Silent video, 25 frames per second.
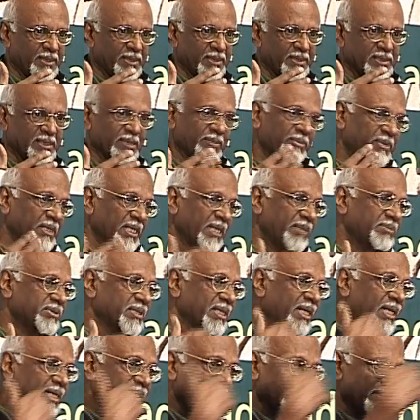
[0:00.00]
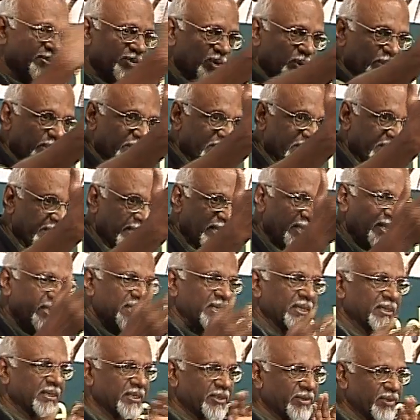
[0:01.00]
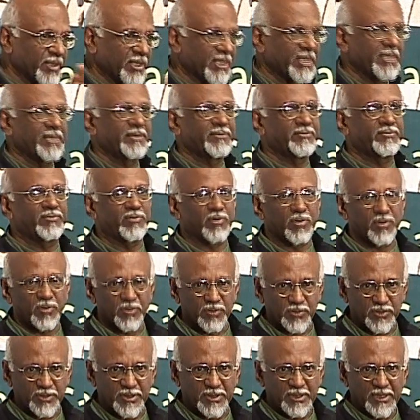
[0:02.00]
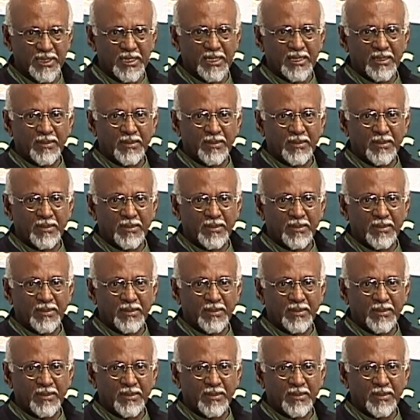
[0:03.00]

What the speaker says: Sometimes art is moving ahead and theory follows.